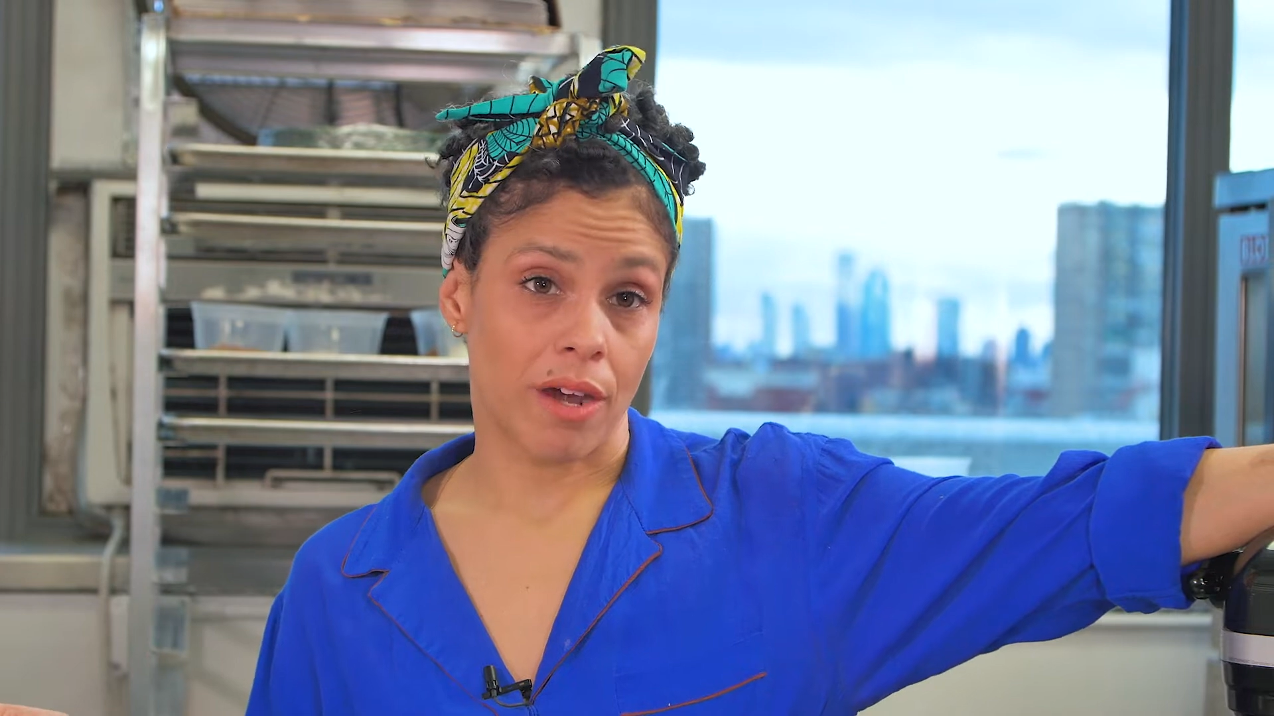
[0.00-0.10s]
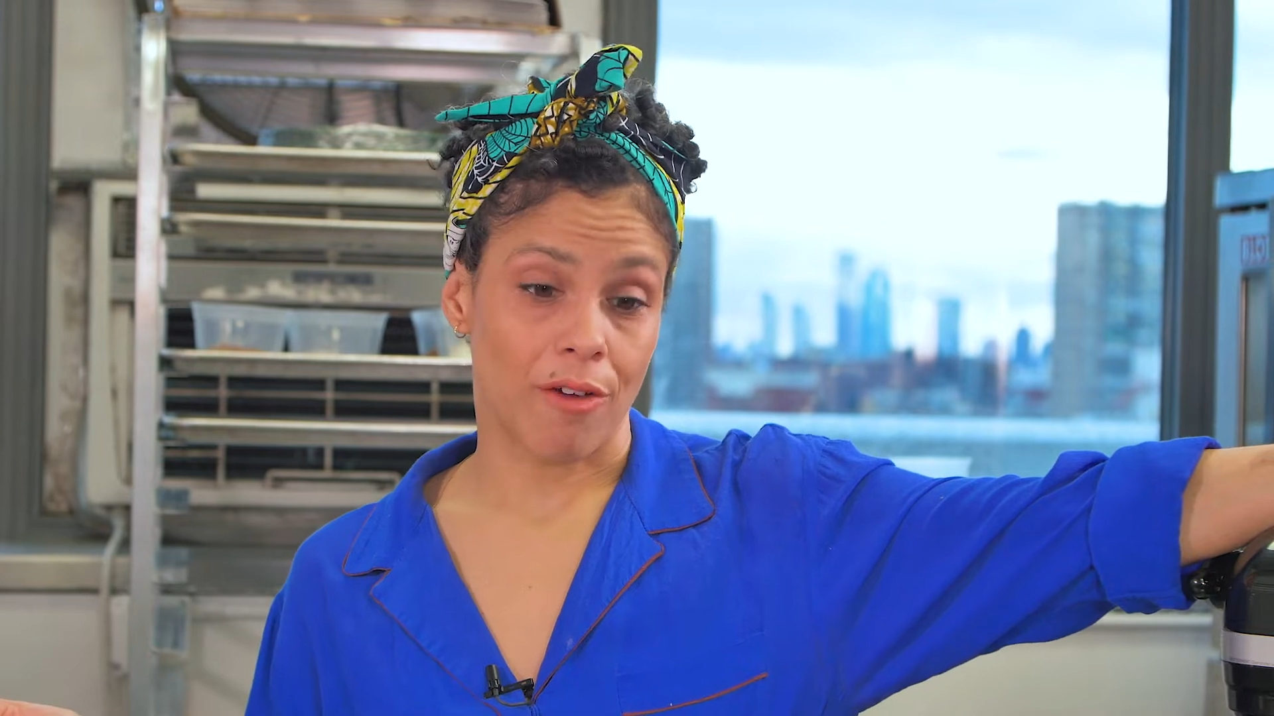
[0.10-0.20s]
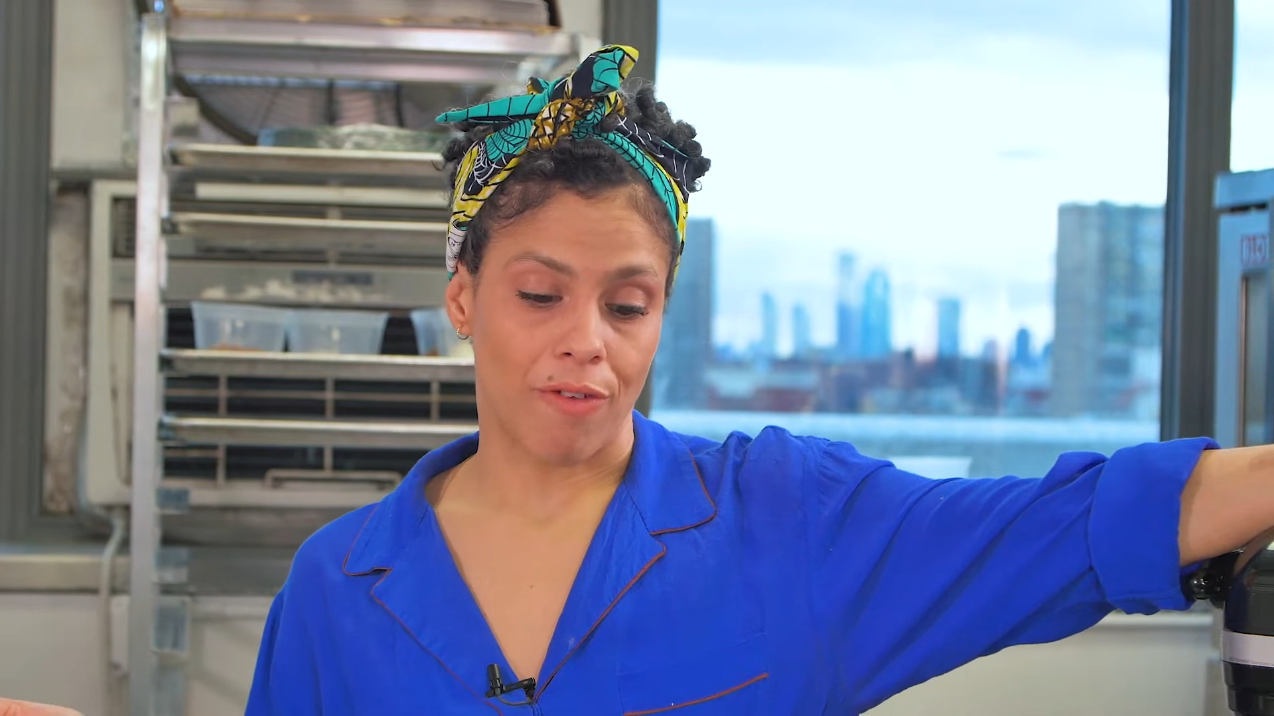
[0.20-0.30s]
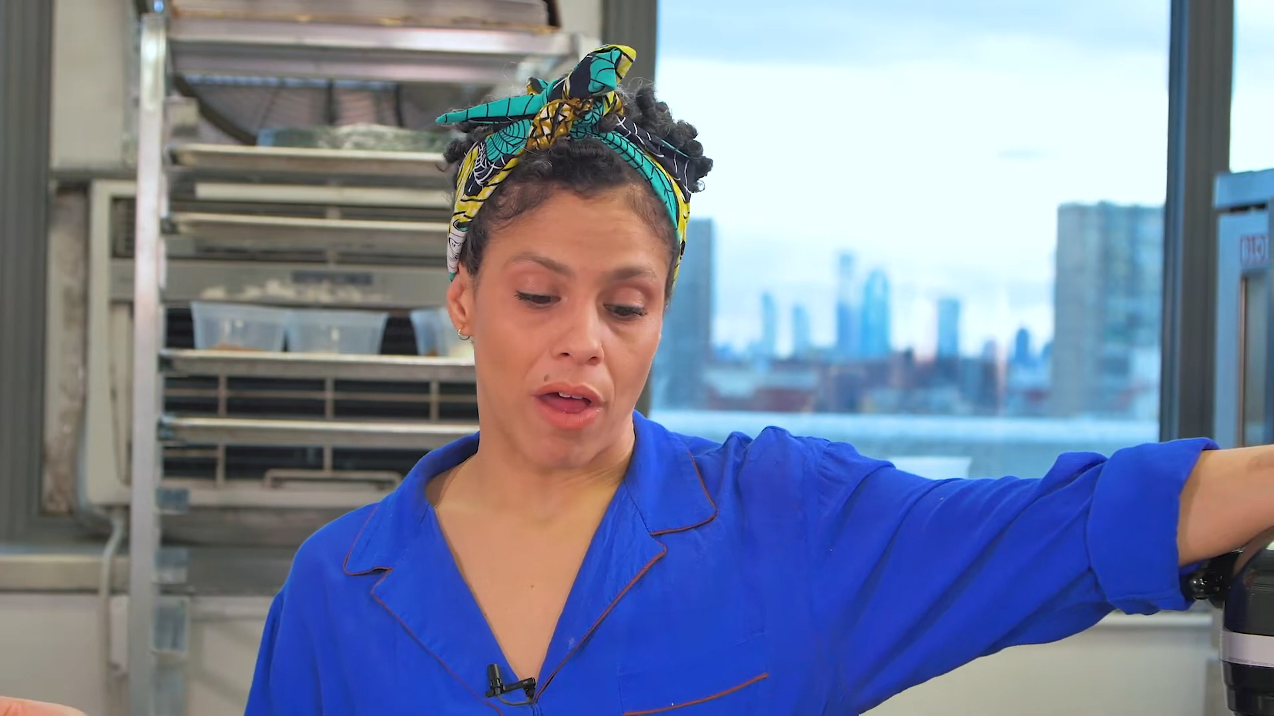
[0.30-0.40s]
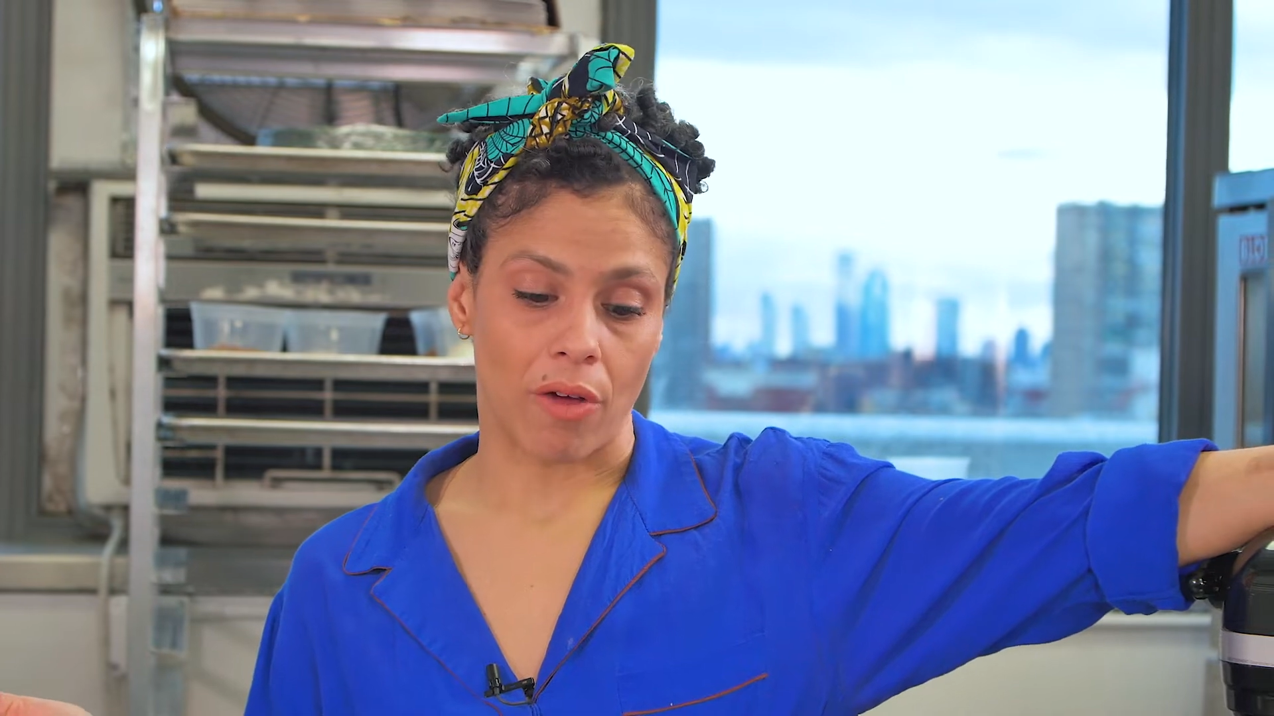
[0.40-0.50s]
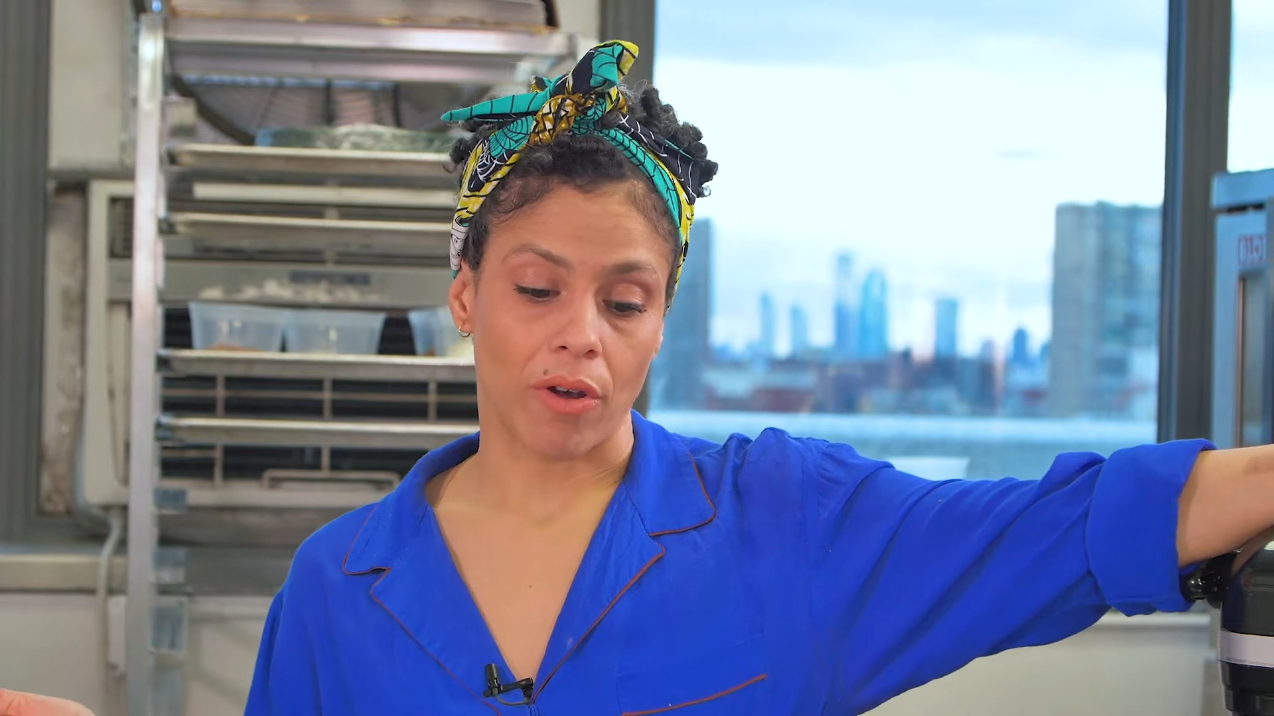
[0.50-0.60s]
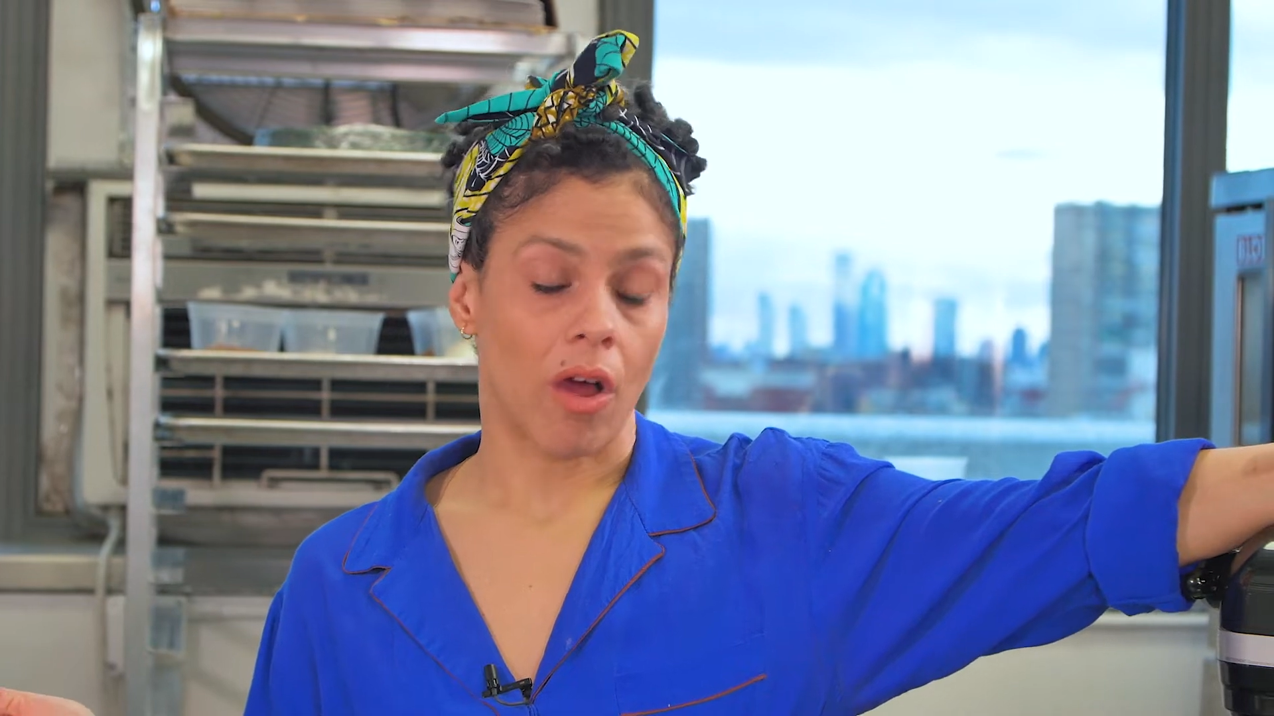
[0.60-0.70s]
I found